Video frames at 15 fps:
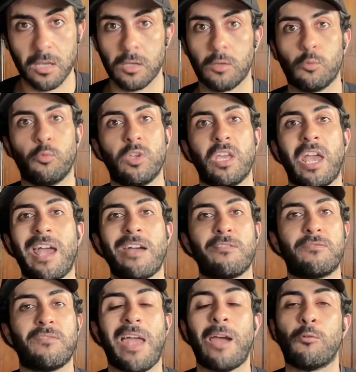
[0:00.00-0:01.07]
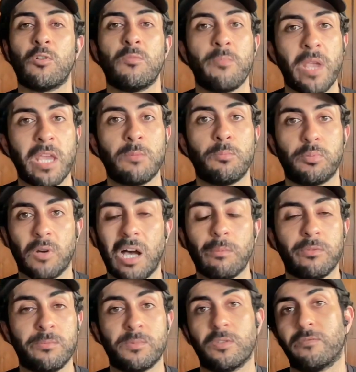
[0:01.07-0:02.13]
we have our main
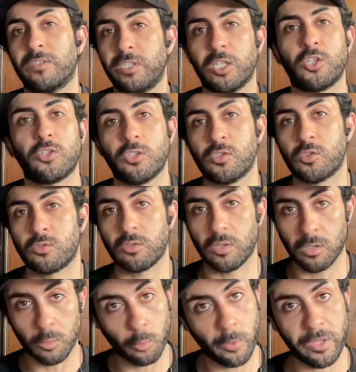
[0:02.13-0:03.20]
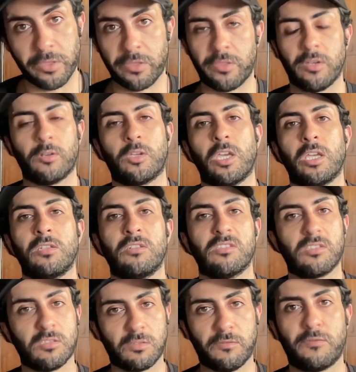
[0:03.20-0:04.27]
problems of addictions with. Okay, and this
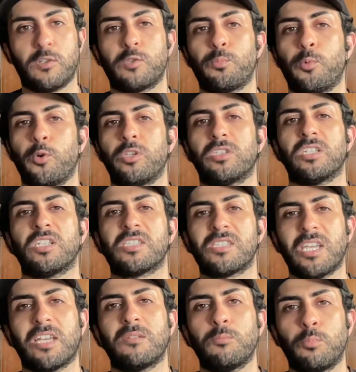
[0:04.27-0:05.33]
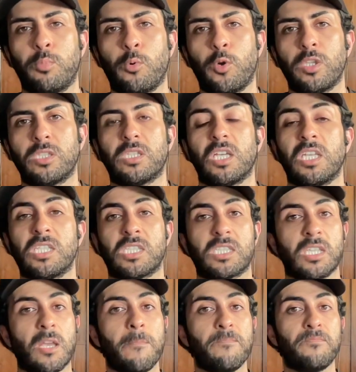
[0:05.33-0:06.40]
is the first point. And the second point is,
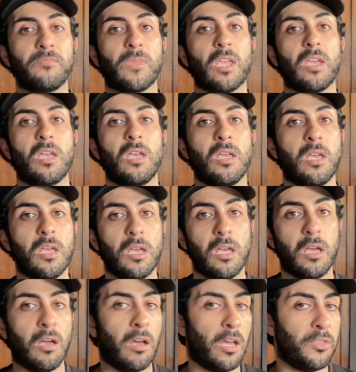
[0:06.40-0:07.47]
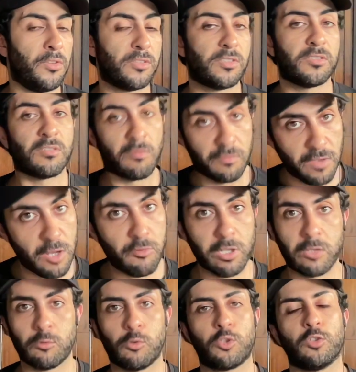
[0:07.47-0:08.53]
and this is a very
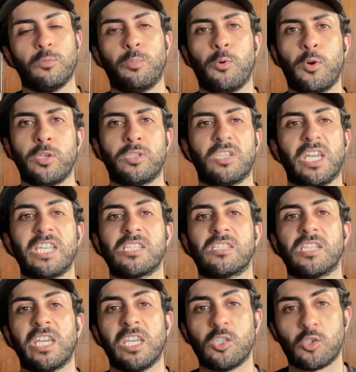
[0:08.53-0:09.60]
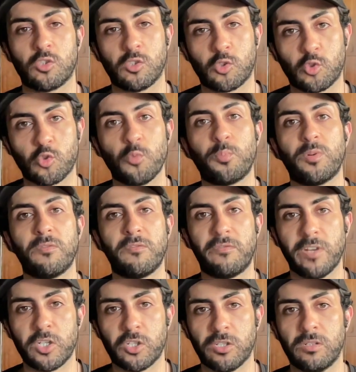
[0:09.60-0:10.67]
crucial point, is a
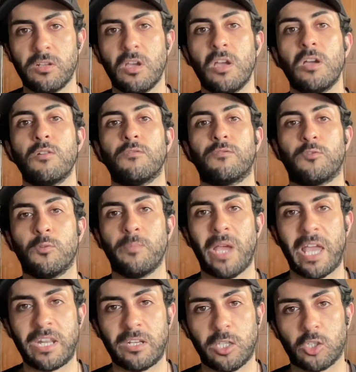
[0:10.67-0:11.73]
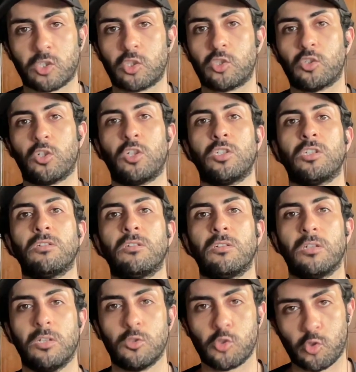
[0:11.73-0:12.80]
supervision from an external
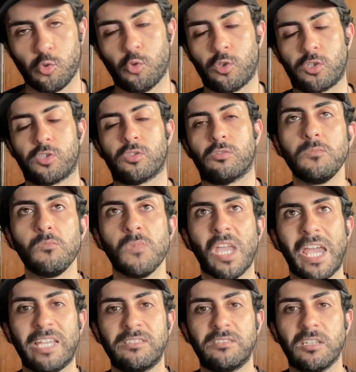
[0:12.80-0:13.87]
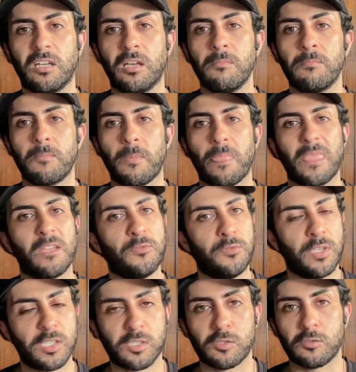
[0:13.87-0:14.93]
source. And
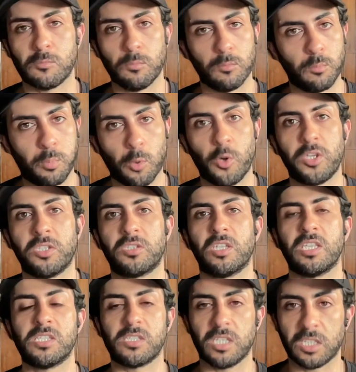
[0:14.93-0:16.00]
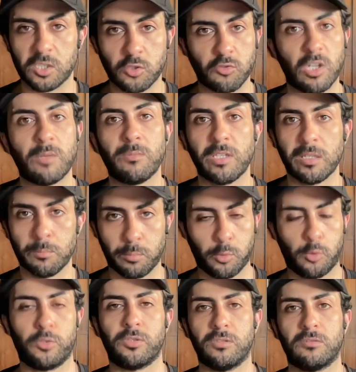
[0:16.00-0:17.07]
this point is extremely
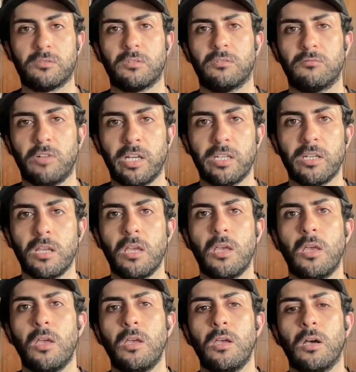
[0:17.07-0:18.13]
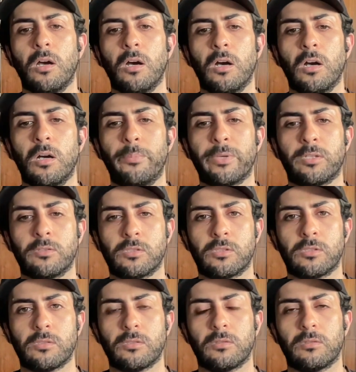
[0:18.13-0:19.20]
important, right?
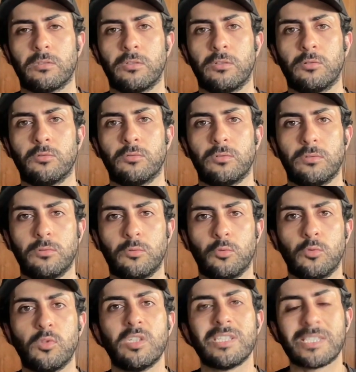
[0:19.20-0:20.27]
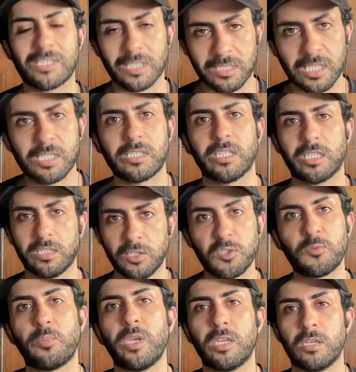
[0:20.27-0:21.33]
Because, statistically
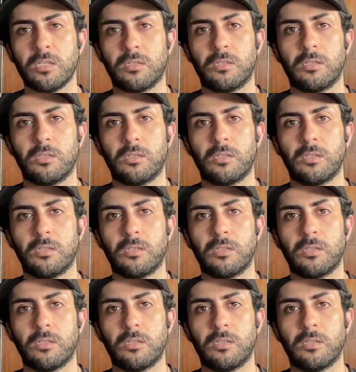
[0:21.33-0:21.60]
speaking,